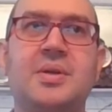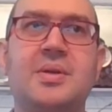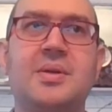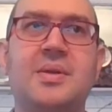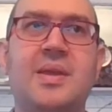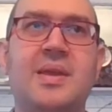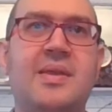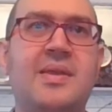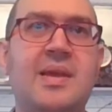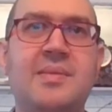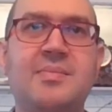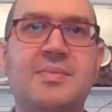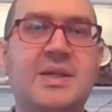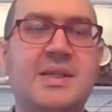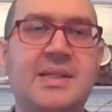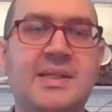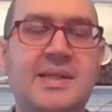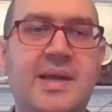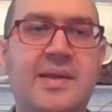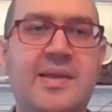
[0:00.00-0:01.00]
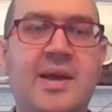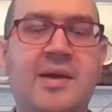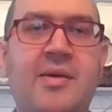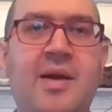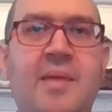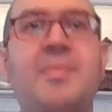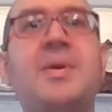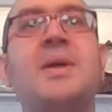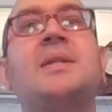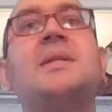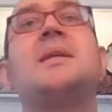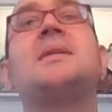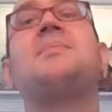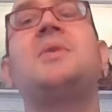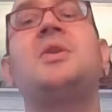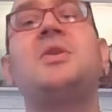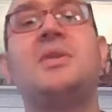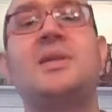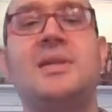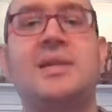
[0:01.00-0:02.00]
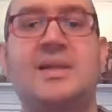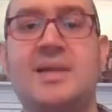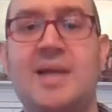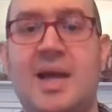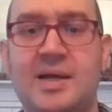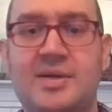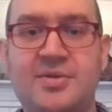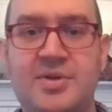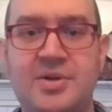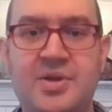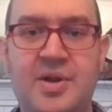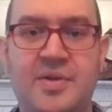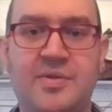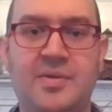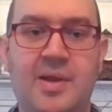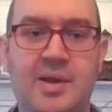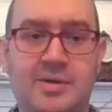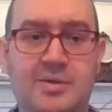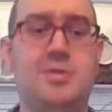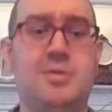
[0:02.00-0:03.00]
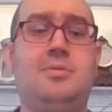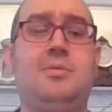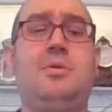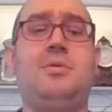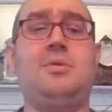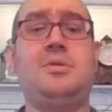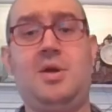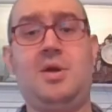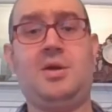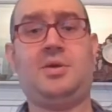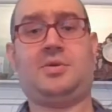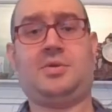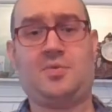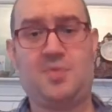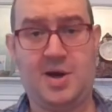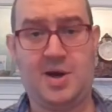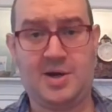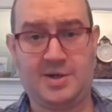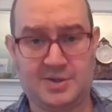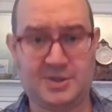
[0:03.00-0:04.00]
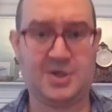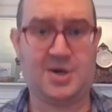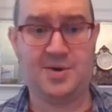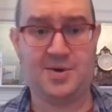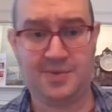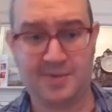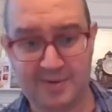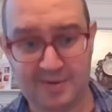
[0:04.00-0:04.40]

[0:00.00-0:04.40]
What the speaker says: the theme doesn't sound that great, but it does mean you get to talk to each other like, oh, yes, quite so.